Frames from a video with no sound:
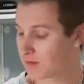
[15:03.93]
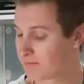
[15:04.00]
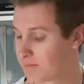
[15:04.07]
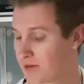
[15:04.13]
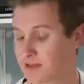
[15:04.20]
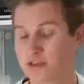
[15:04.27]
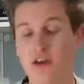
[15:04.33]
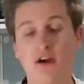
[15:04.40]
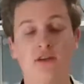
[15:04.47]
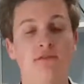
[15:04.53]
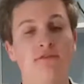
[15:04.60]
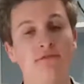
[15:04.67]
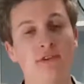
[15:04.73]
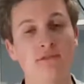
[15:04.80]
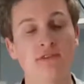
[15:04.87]
But yeah,
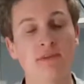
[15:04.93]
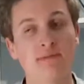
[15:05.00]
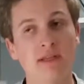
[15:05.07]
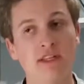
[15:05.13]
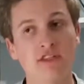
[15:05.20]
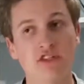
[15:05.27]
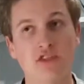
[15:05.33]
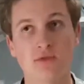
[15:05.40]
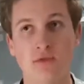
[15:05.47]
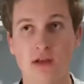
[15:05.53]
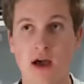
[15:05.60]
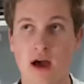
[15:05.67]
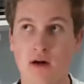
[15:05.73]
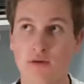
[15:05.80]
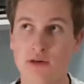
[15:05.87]
50 minutes to an
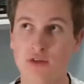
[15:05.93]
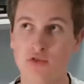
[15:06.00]
hour.